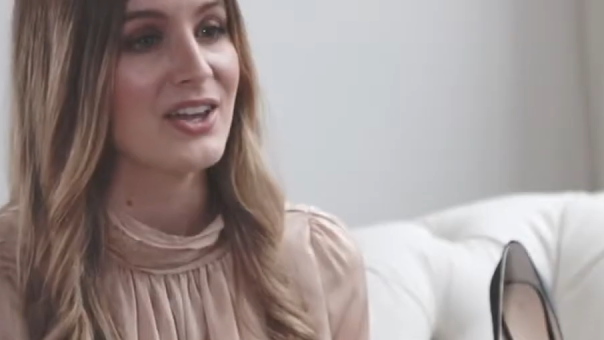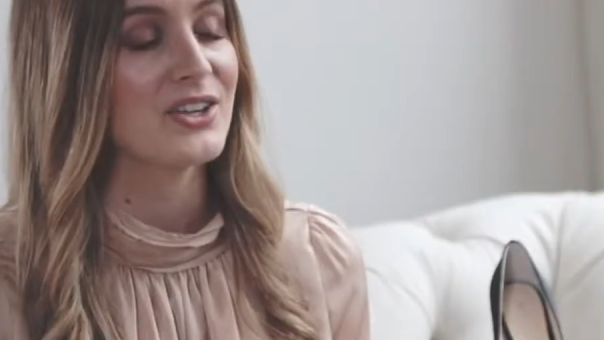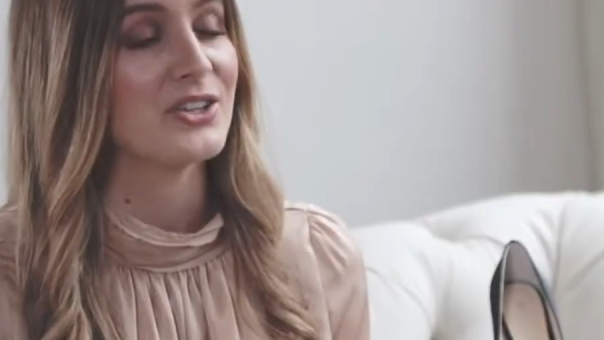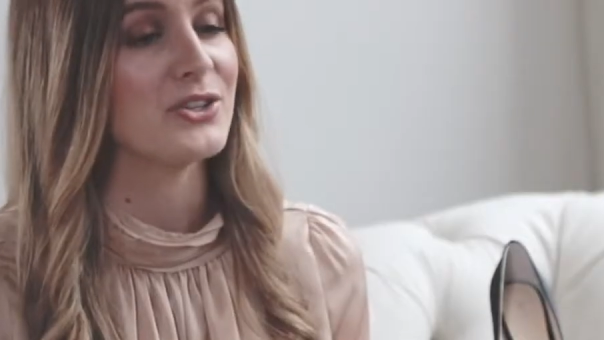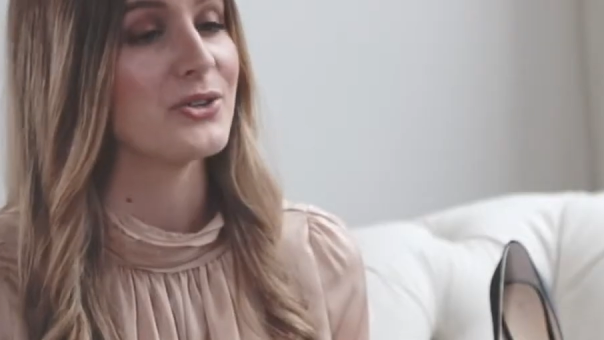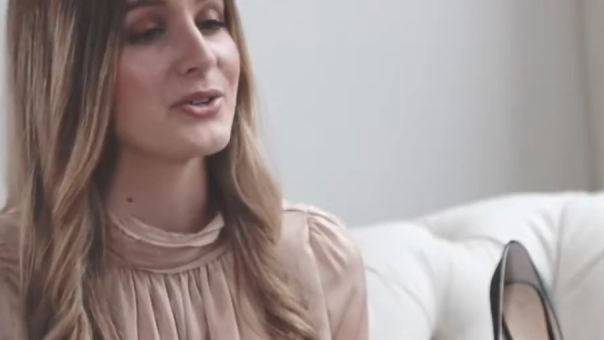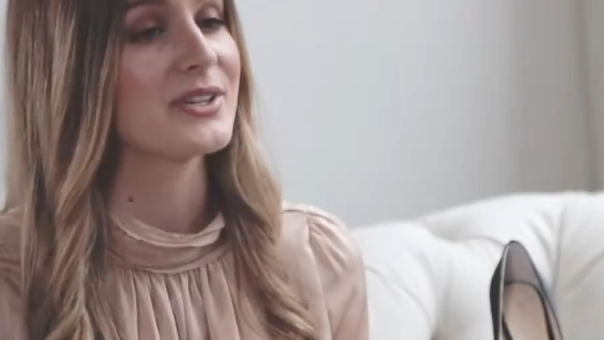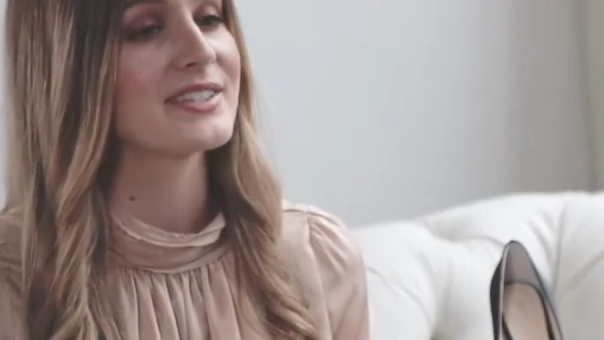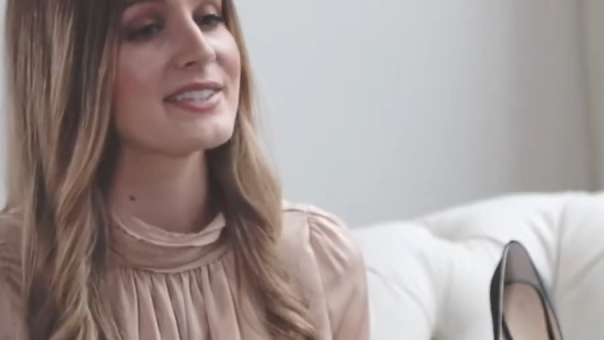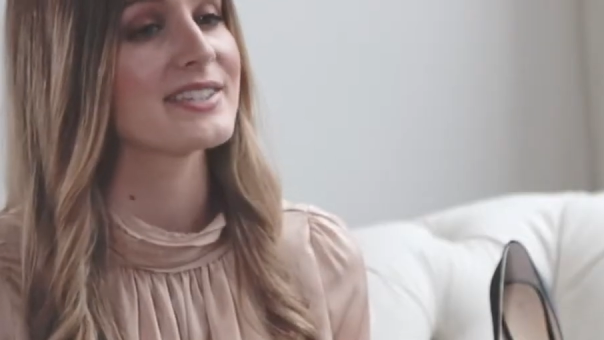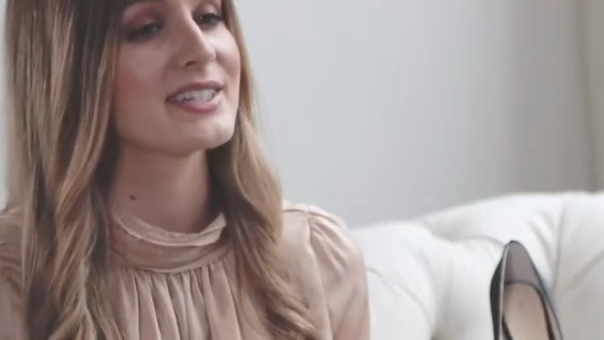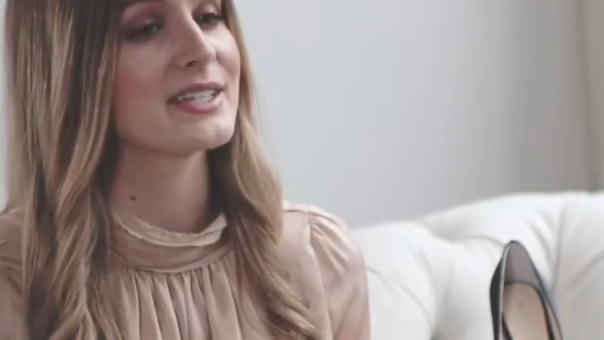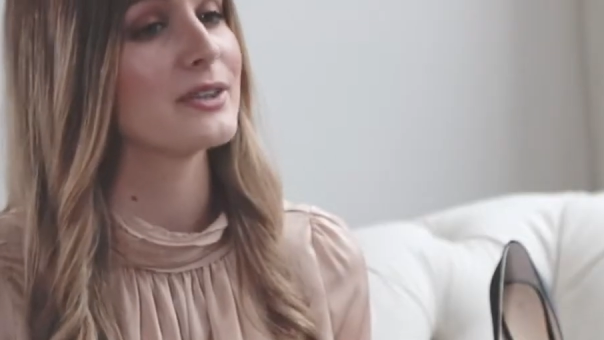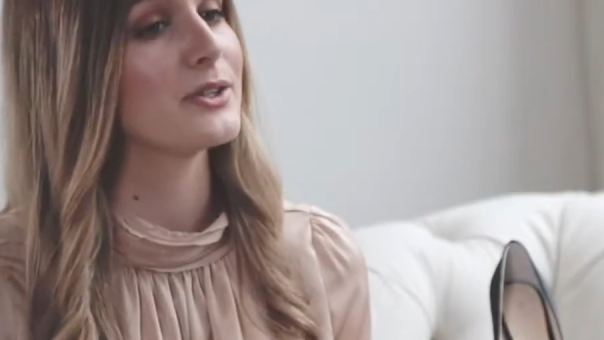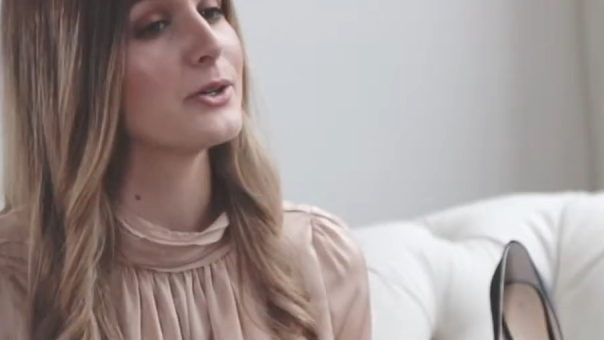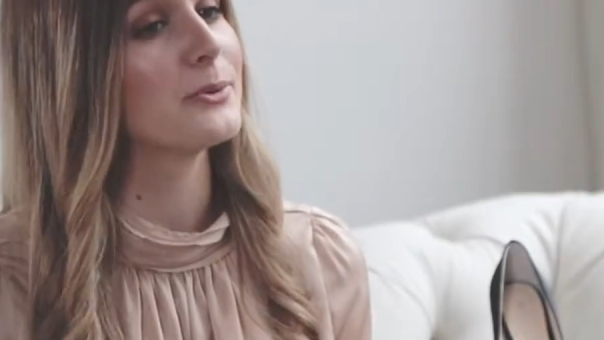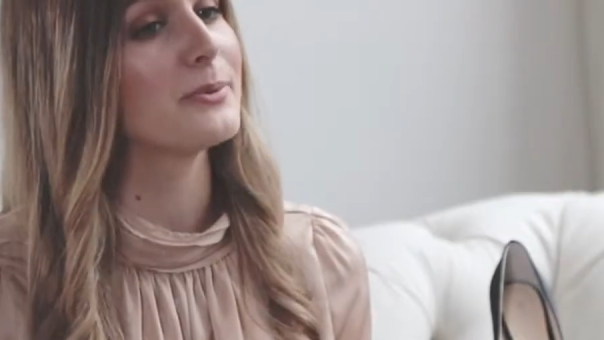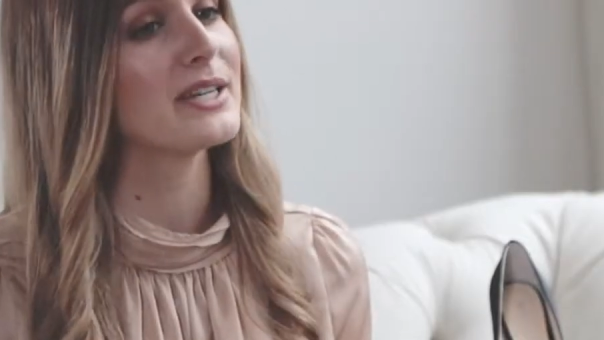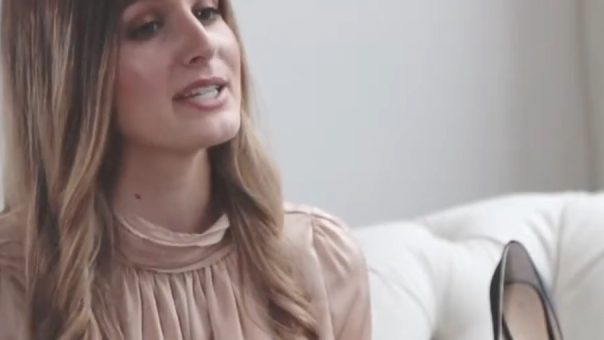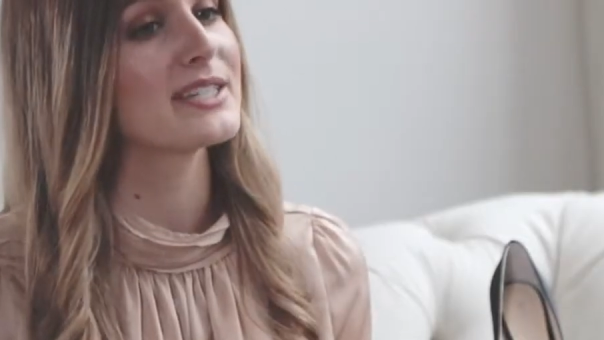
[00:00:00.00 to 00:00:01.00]
You can see
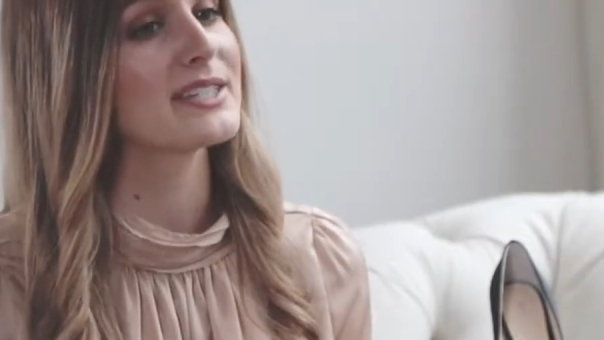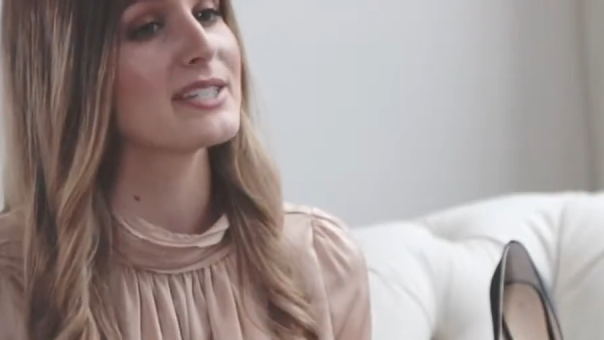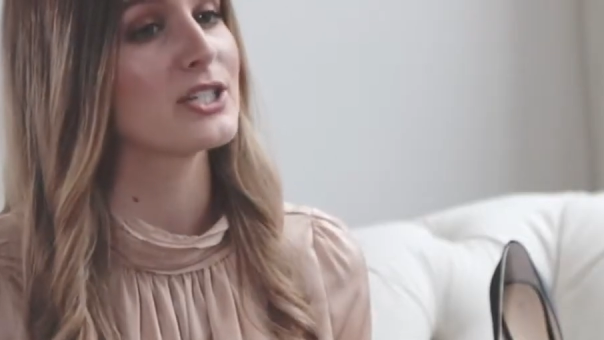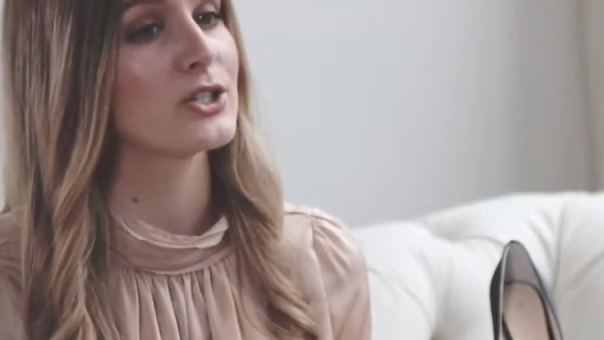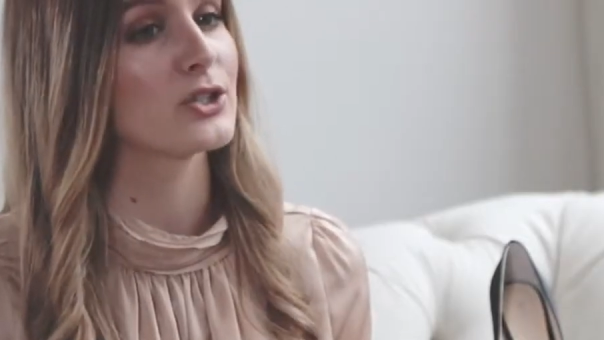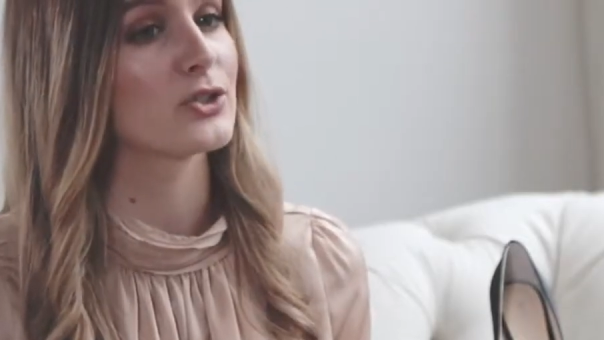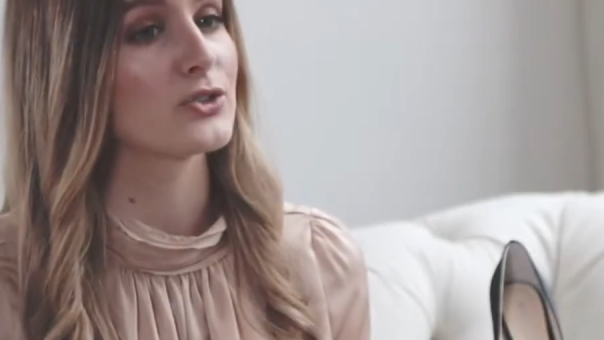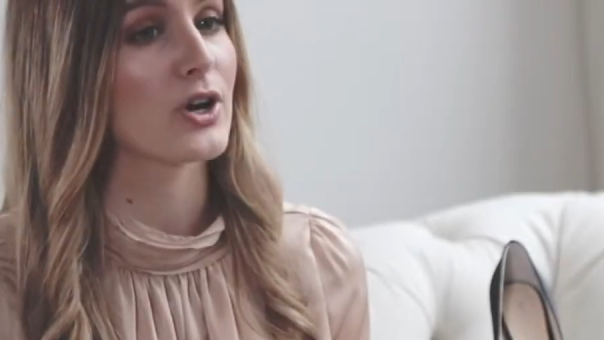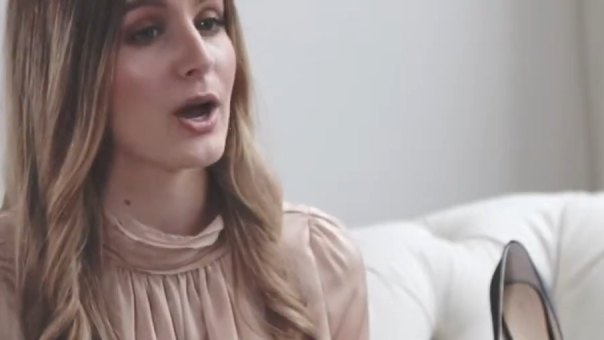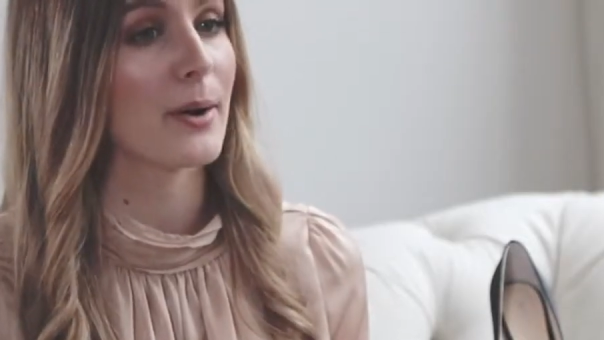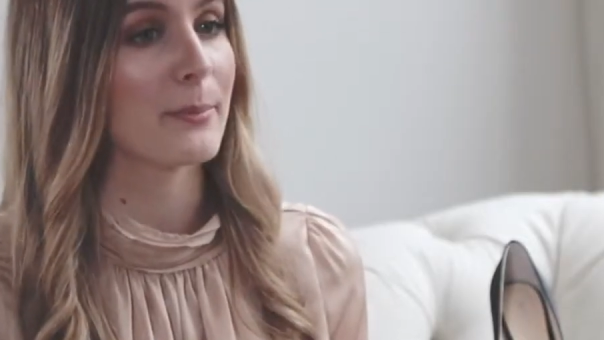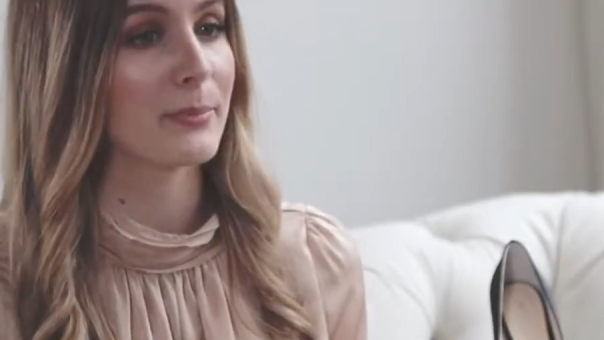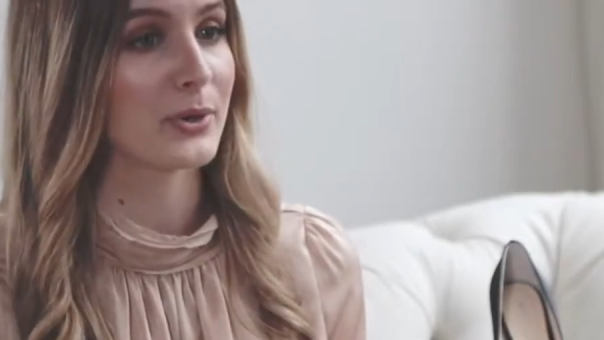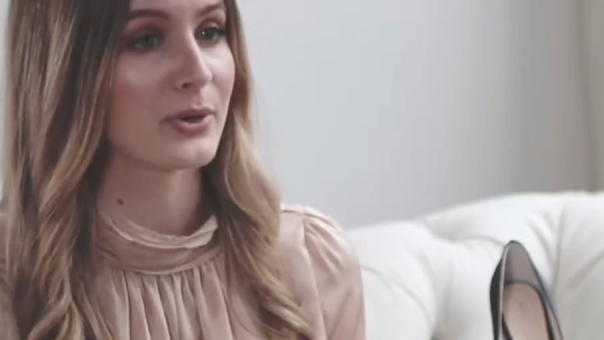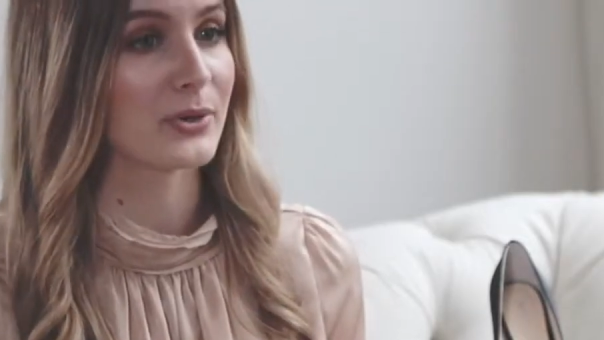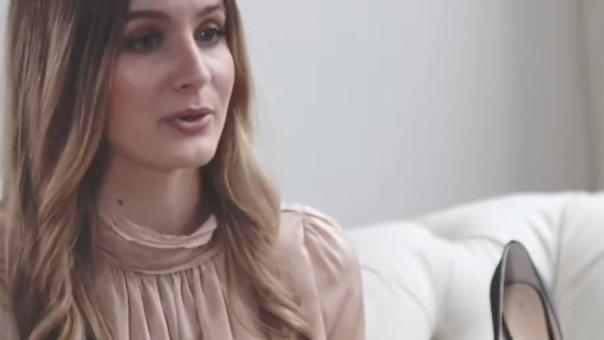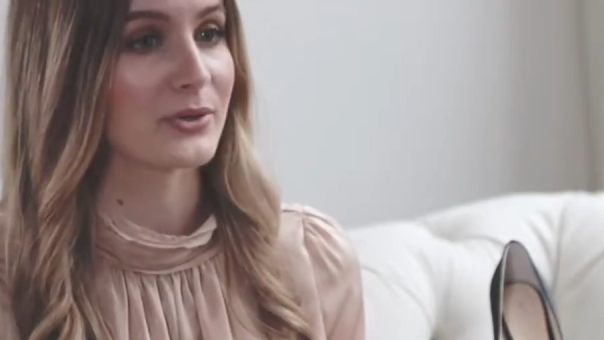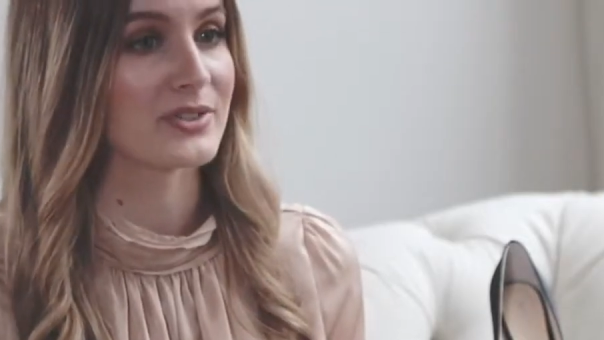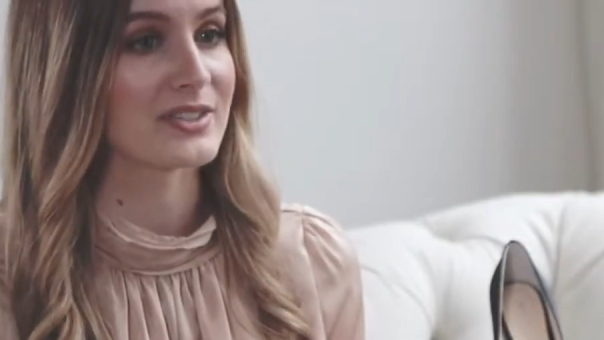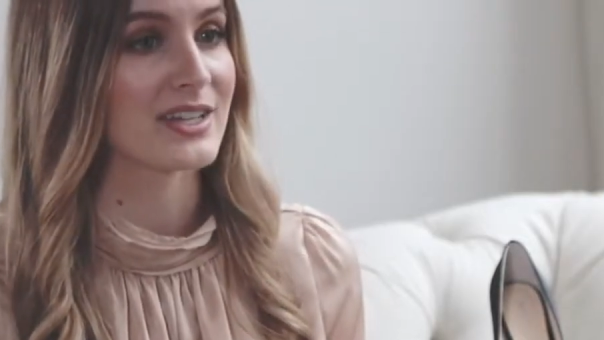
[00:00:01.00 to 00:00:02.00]
luminous teardrop
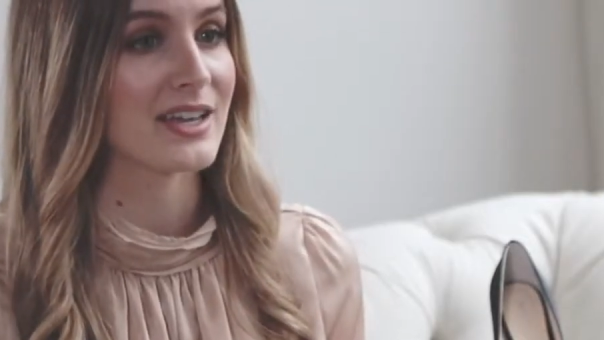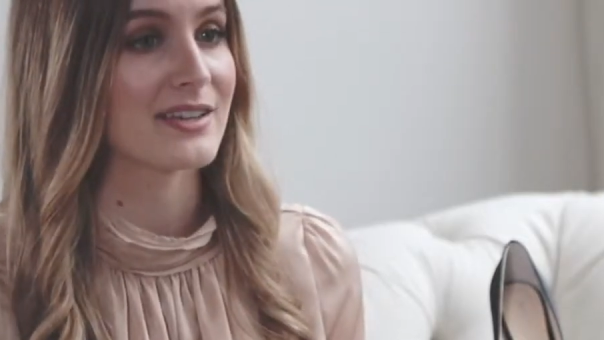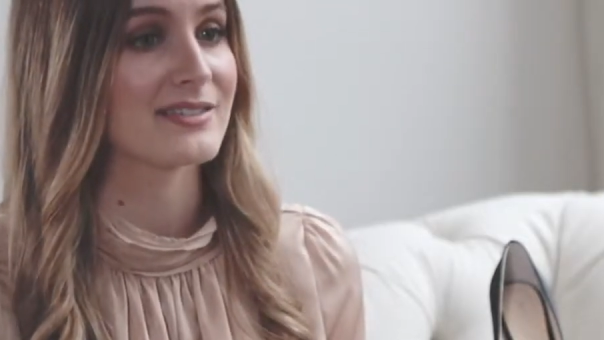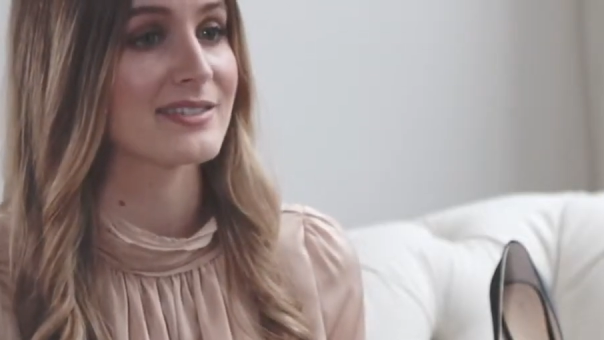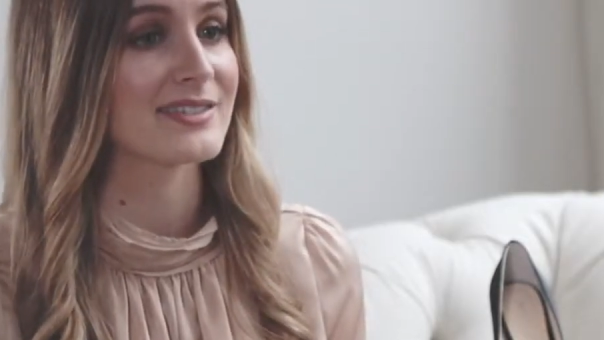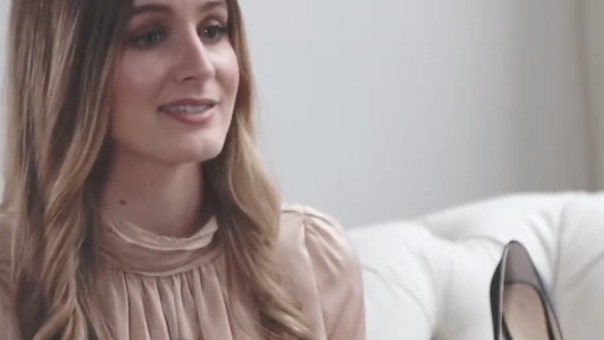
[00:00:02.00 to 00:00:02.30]
pearls and